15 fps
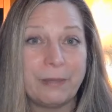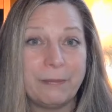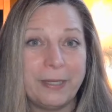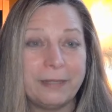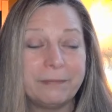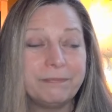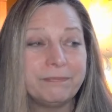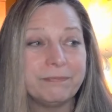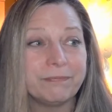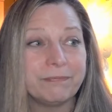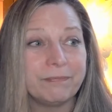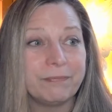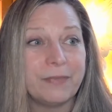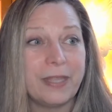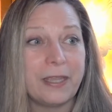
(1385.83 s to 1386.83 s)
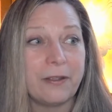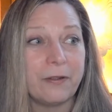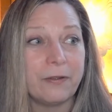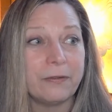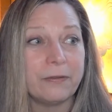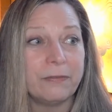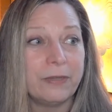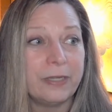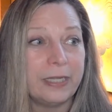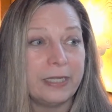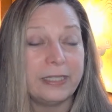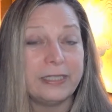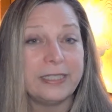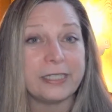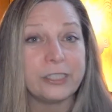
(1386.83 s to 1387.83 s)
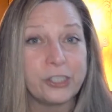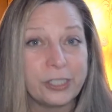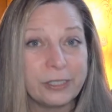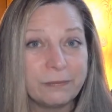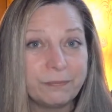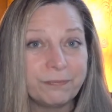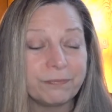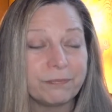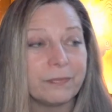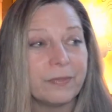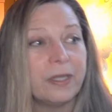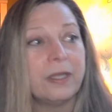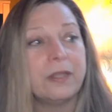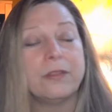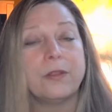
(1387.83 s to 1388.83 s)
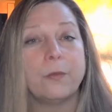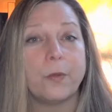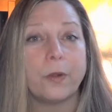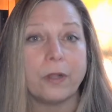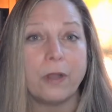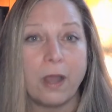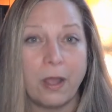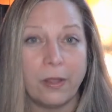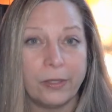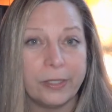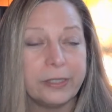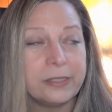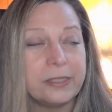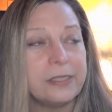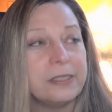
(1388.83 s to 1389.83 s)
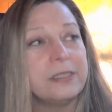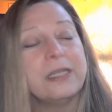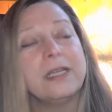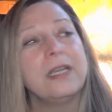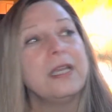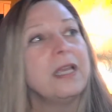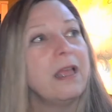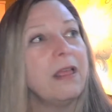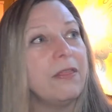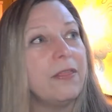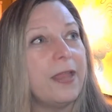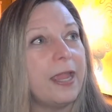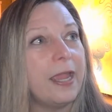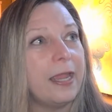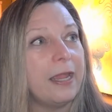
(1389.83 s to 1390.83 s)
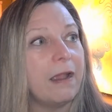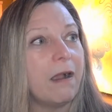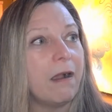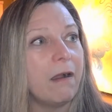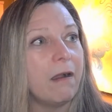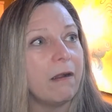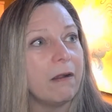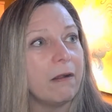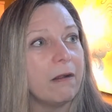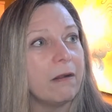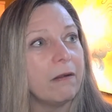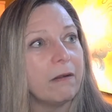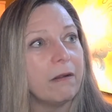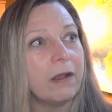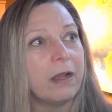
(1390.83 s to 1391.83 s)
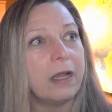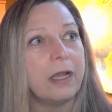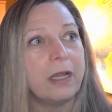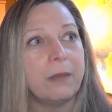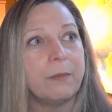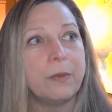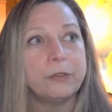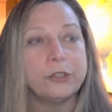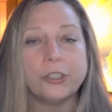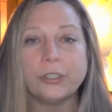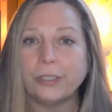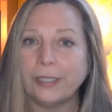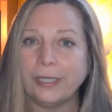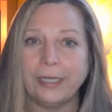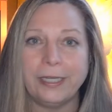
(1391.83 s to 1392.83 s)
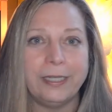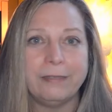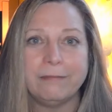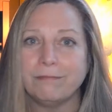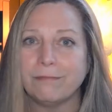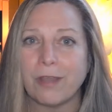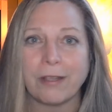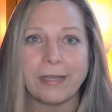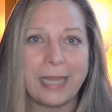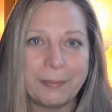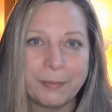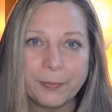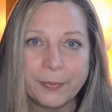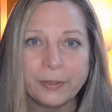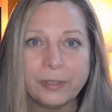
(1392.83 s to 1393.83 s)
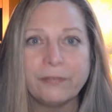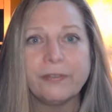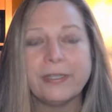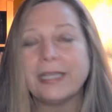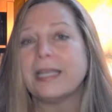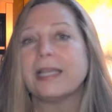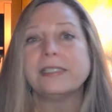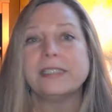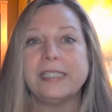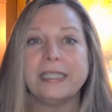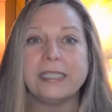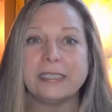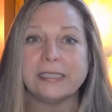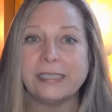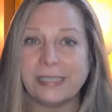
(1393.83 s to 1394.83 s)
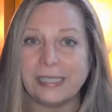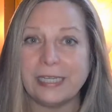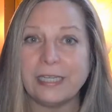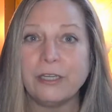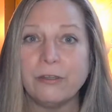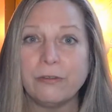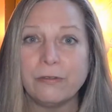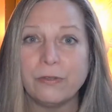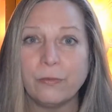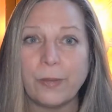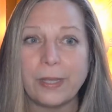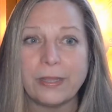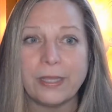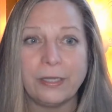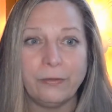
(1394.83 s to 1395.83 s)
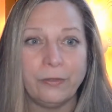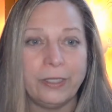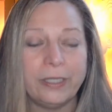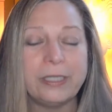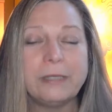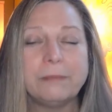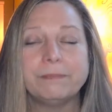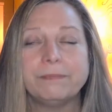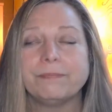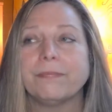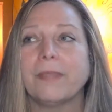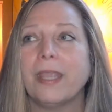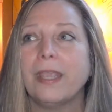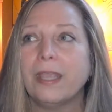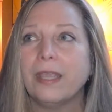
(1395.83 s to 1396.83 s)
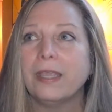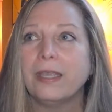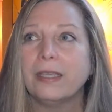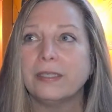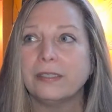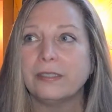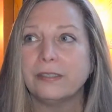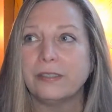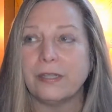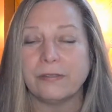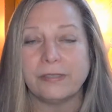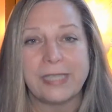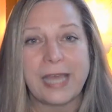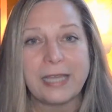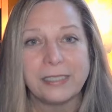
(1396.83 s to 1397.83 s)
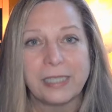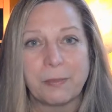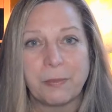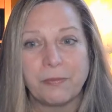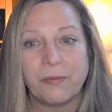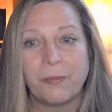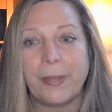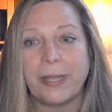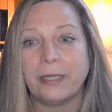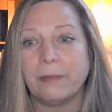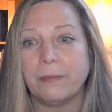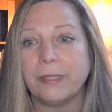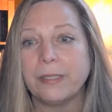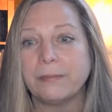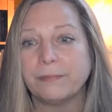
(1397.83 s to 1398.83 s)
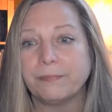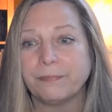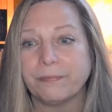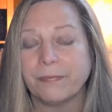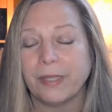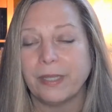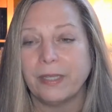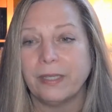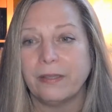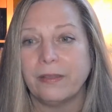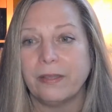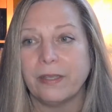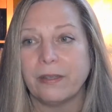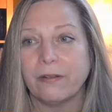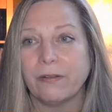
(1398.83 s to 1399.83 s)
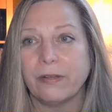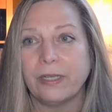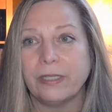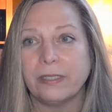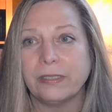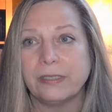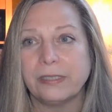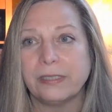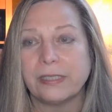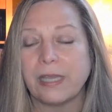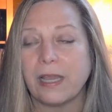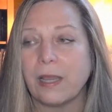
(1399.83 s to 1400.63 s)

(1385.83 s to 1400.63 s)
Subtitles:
mean. They're in addiction, they're workaholics, they are emotionally not capable of connecting and seeing you in the way that you needed. There's that type of abandonment. There is,